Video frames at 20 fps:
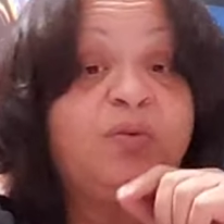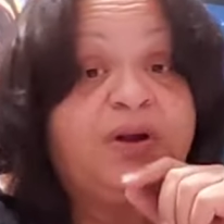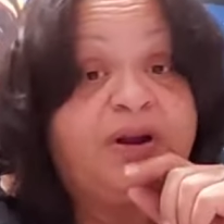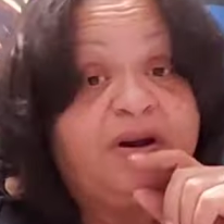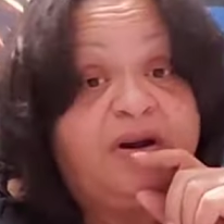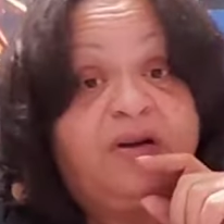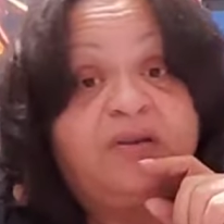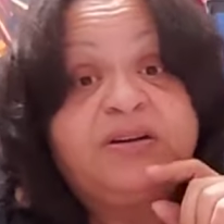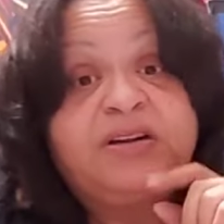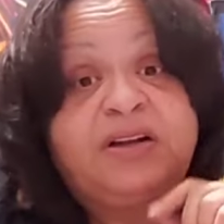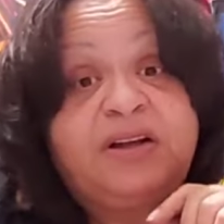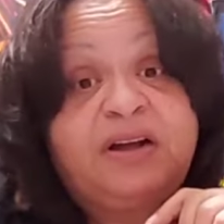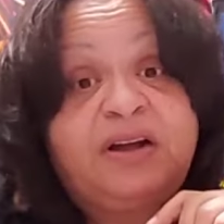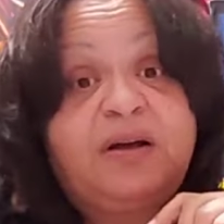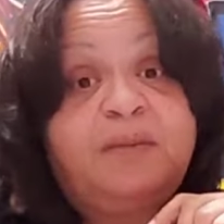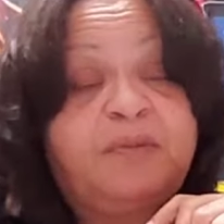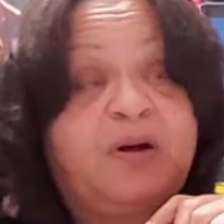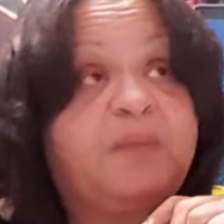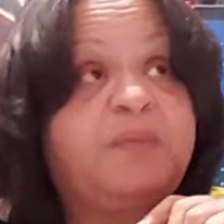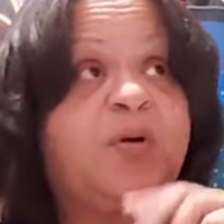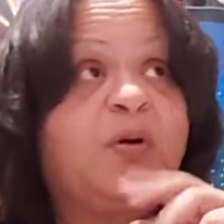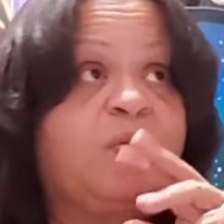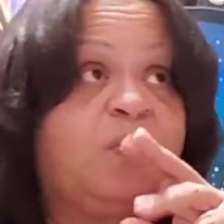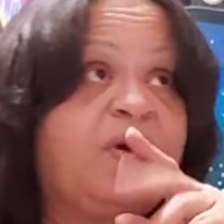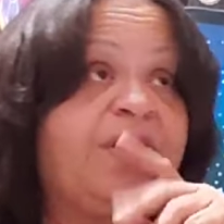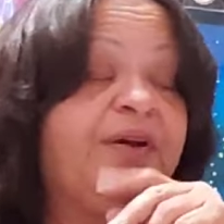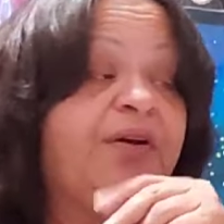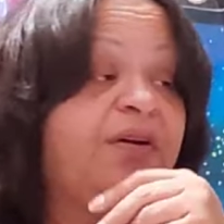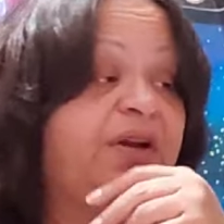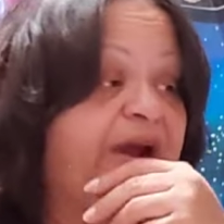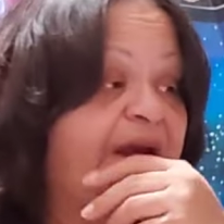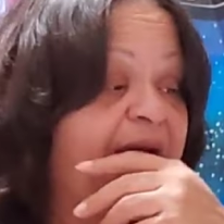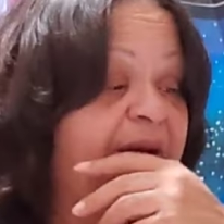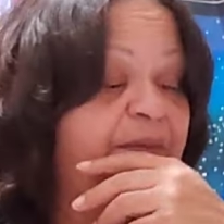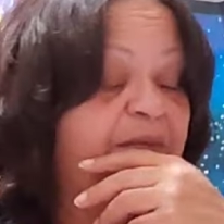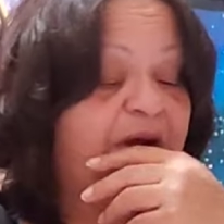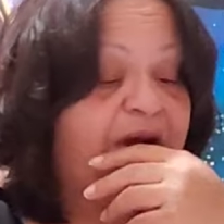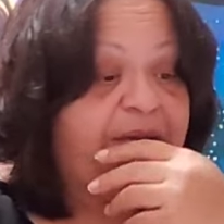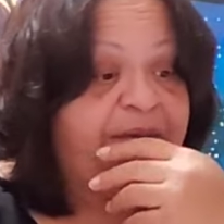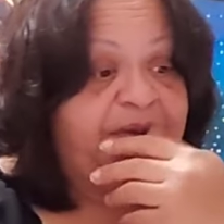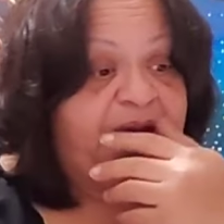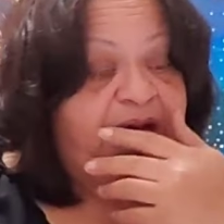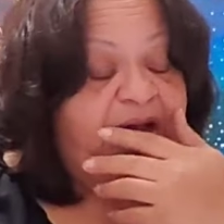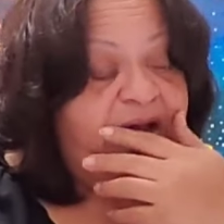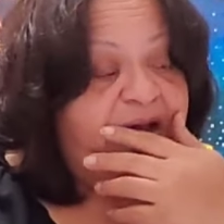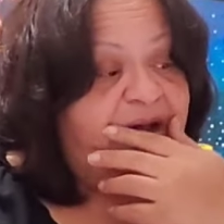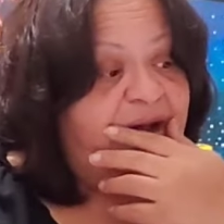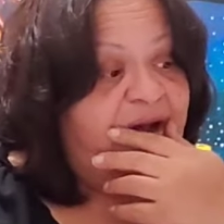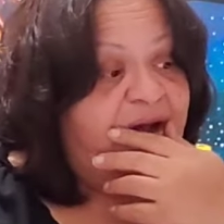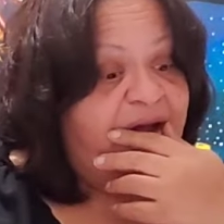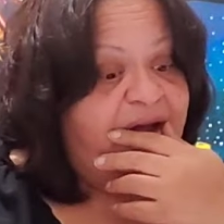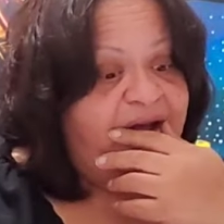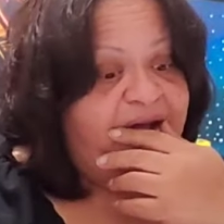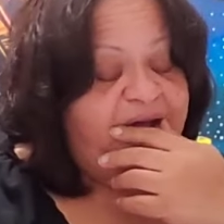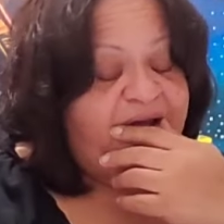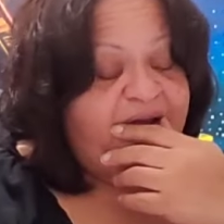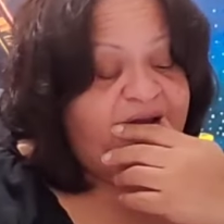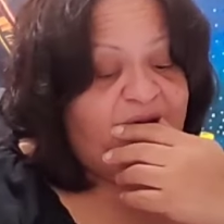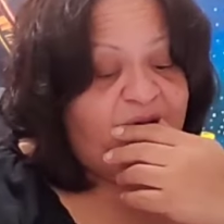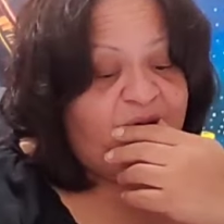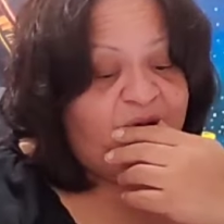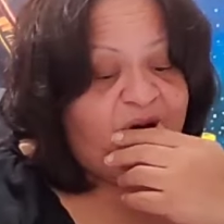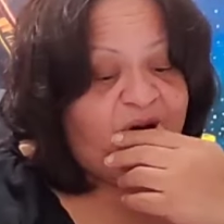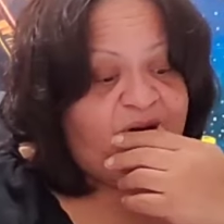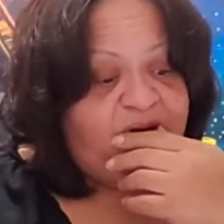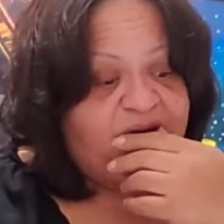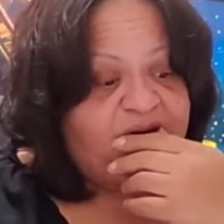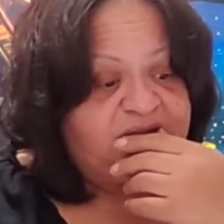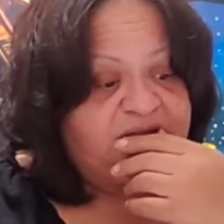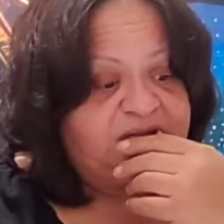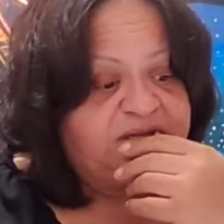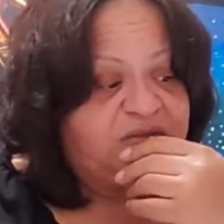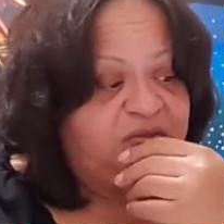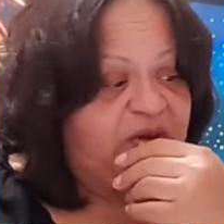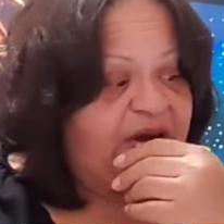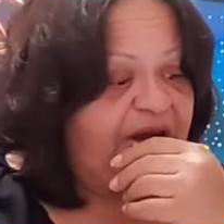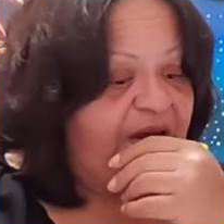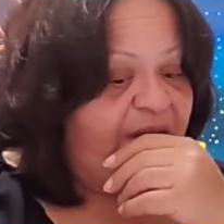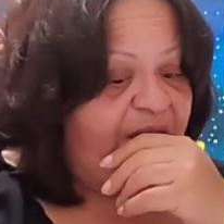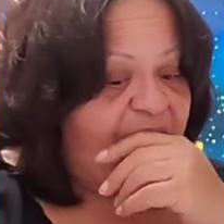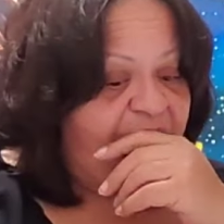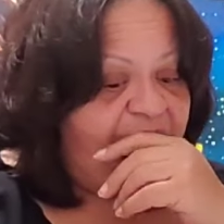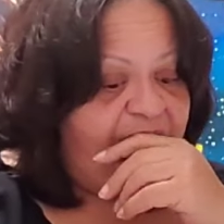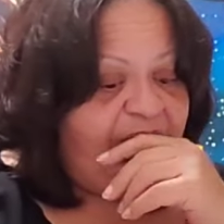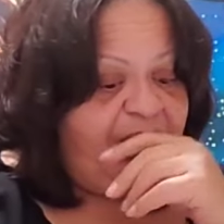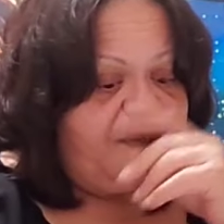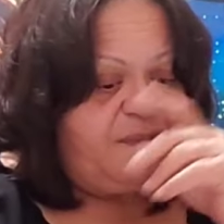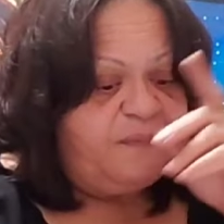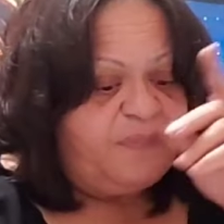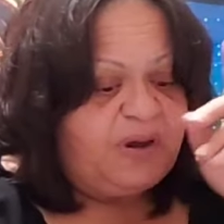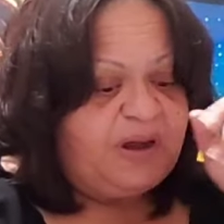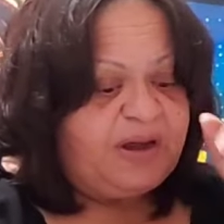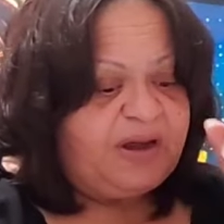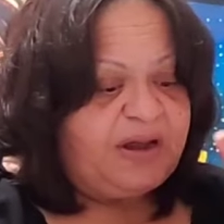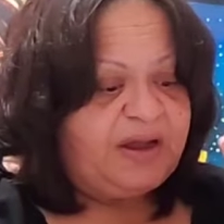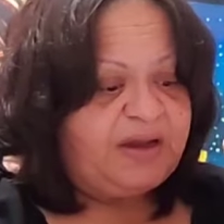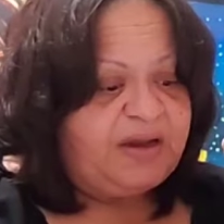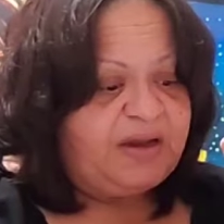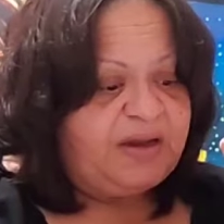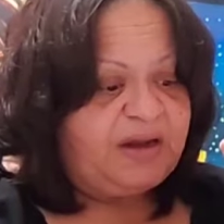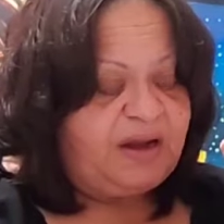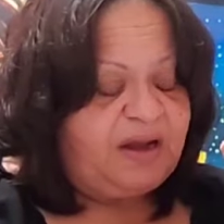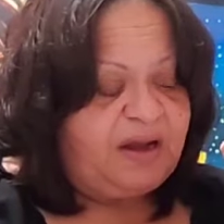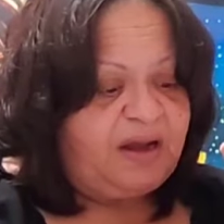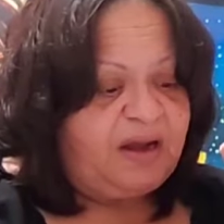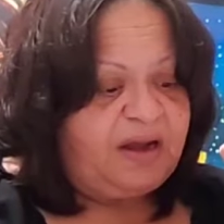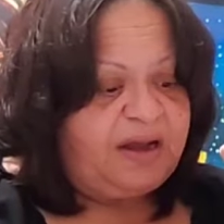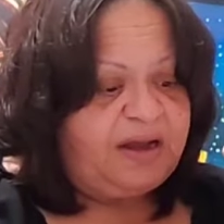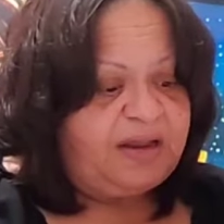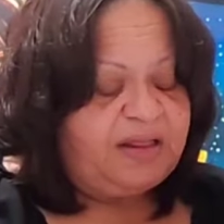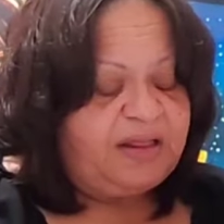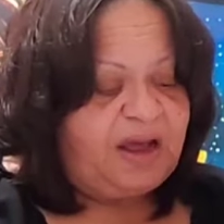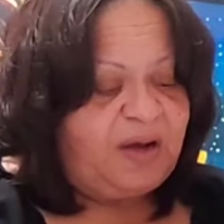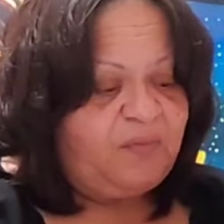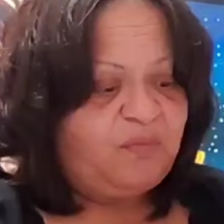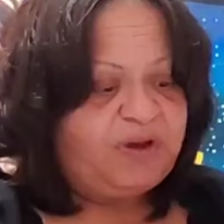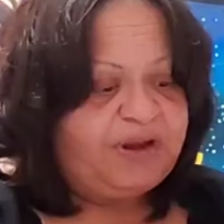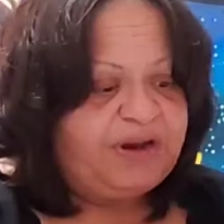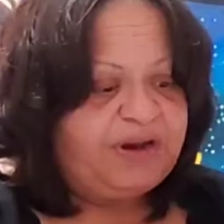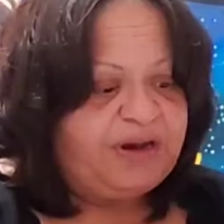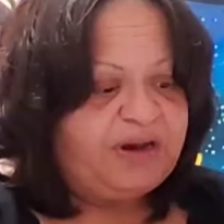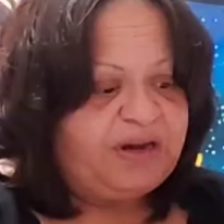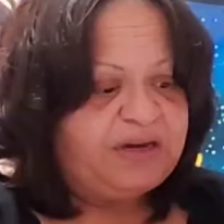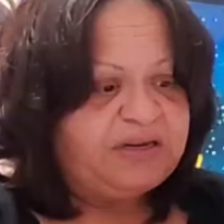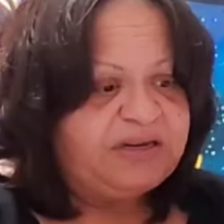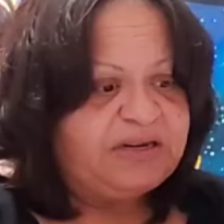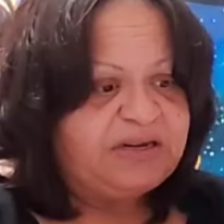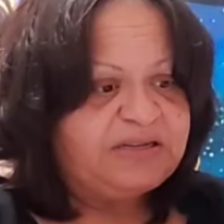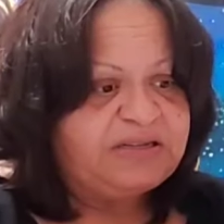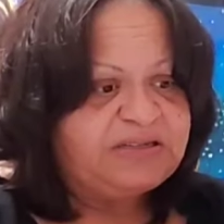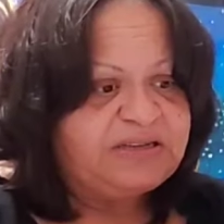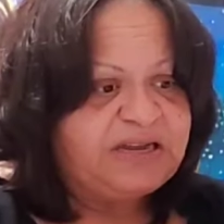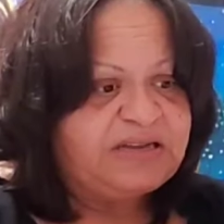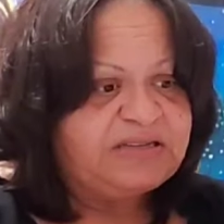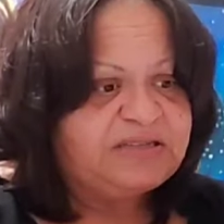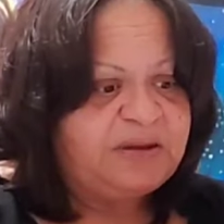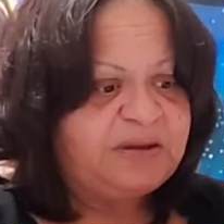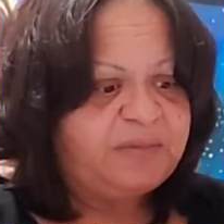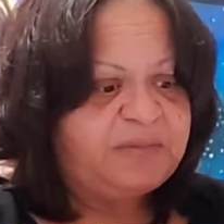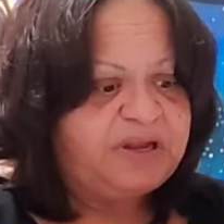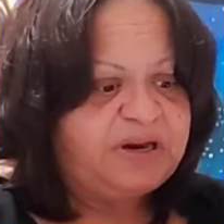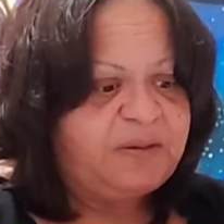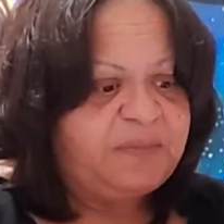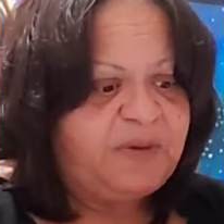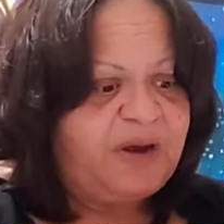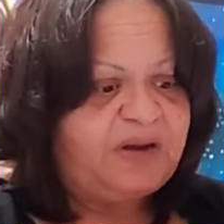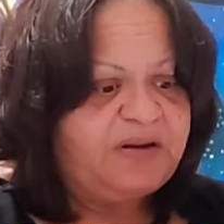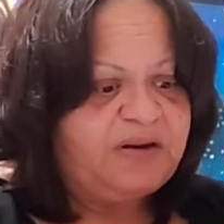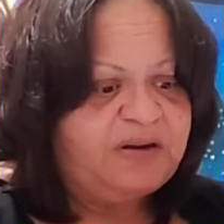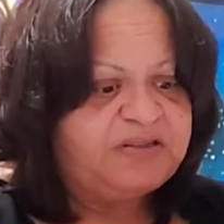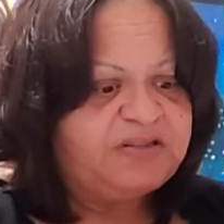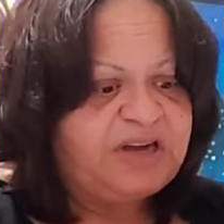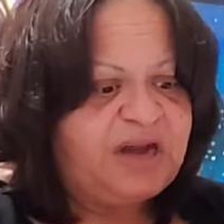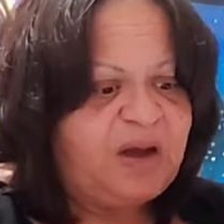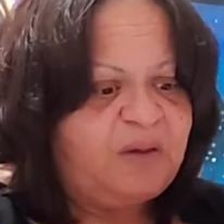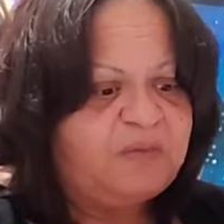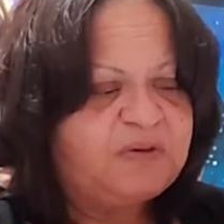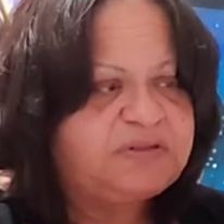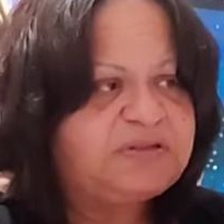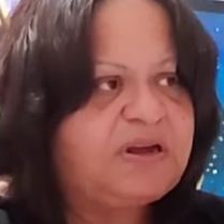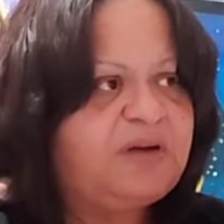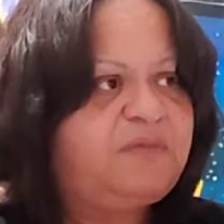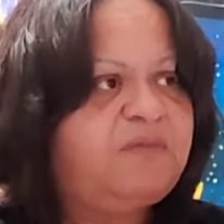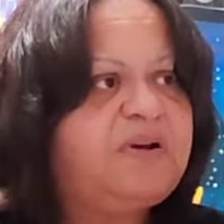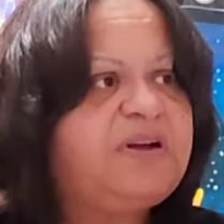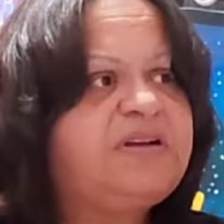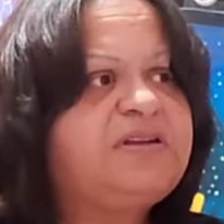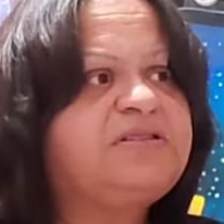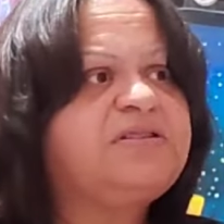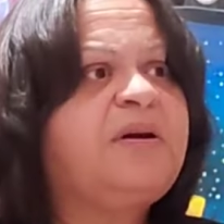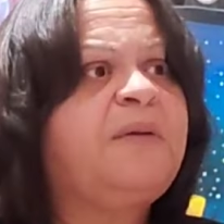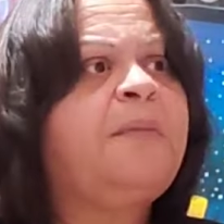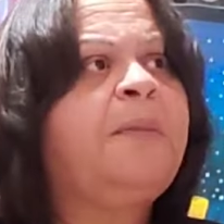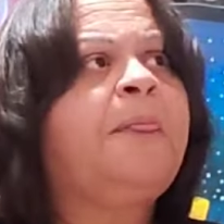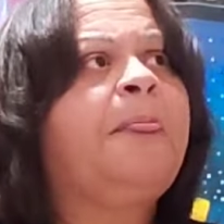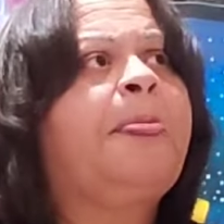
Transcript: weirdo did come up, or weird came up, in the oracles as well. But, in that reading, it did say something about your job was at risk.